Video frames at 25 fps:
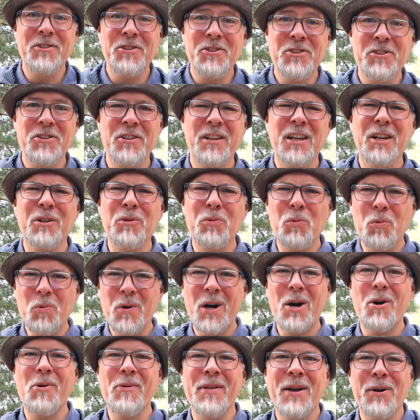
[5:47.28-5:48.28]
to see, and
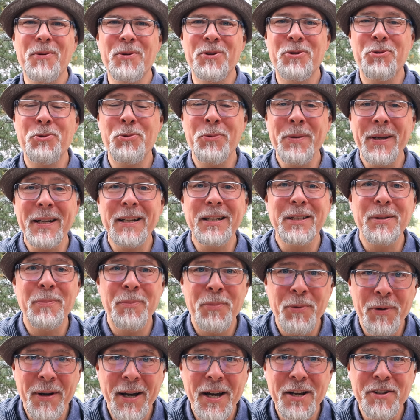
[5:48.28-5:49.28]
wow, that was really
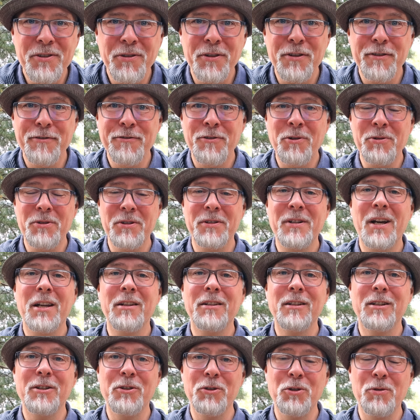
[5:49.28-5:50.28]
bright on the
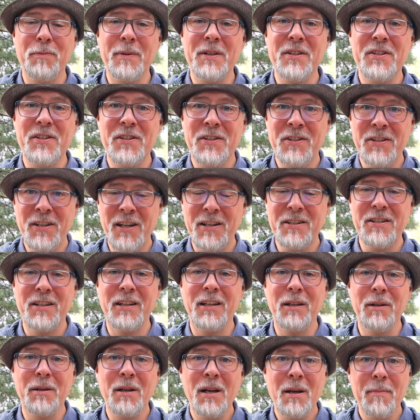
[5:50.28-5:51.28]
1400 lumens
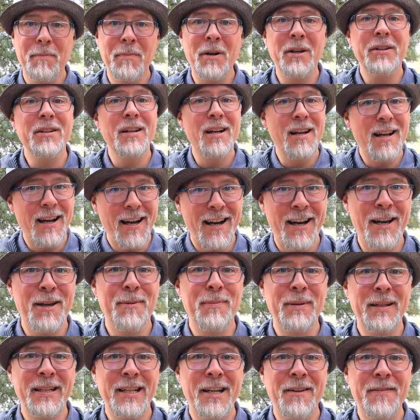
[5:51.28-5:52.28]
setting. But
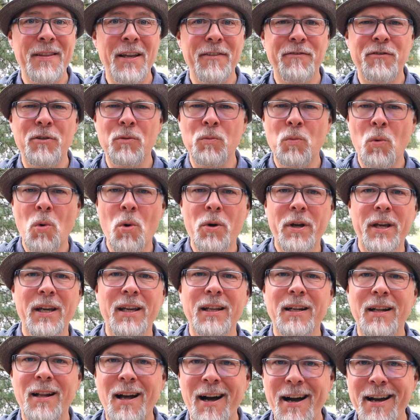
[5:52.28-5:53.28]
I believe that for
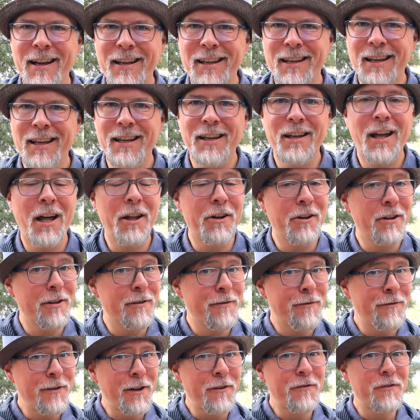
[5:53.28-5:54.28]
walking and hiking,
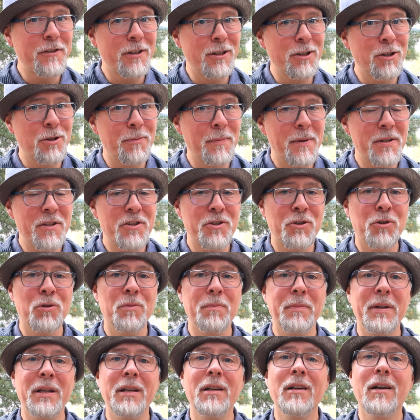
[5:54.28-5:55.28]
150 lumens
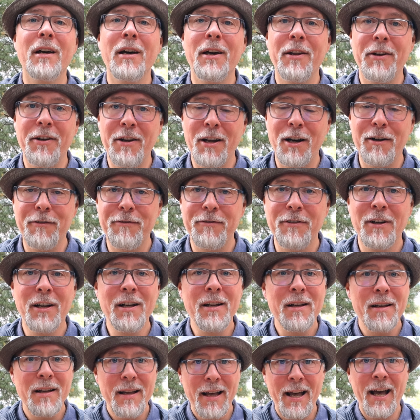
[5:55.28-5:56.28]
should be enough.
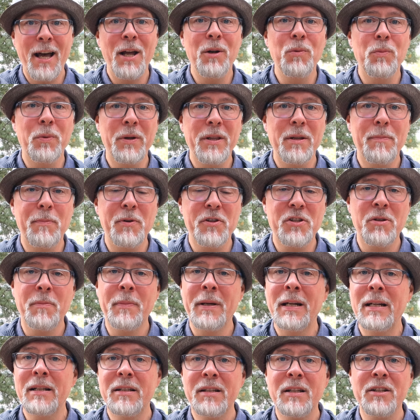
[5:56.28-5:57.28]
And with the
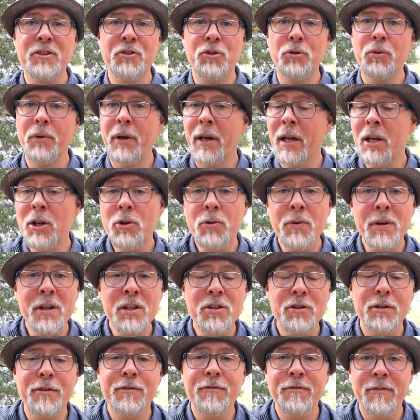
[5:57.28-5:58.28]
possibility to
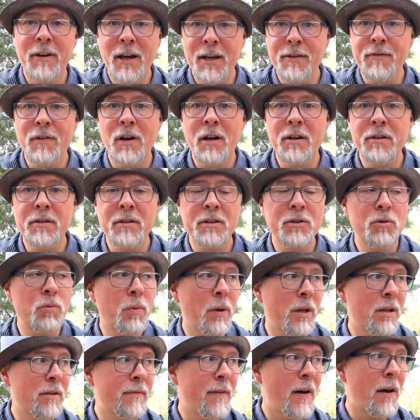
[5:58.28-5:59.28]
increase to 500,
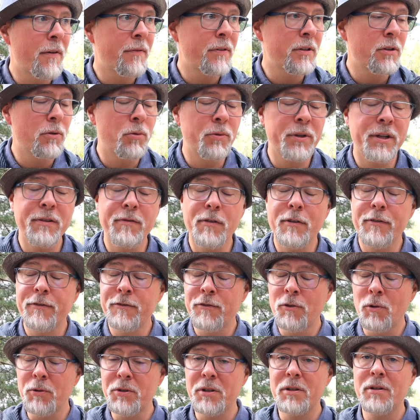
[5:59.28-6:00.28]
1200 or even
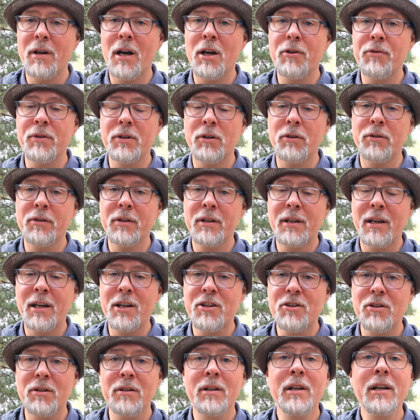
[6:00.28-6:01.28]
1400 on
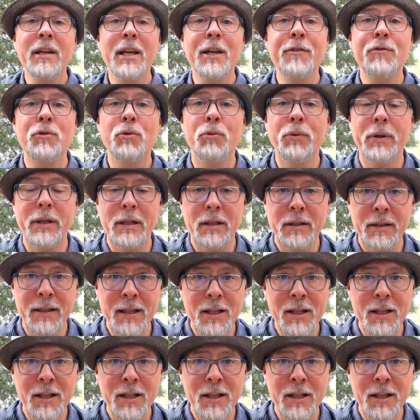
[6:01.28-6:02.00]
occasion if you really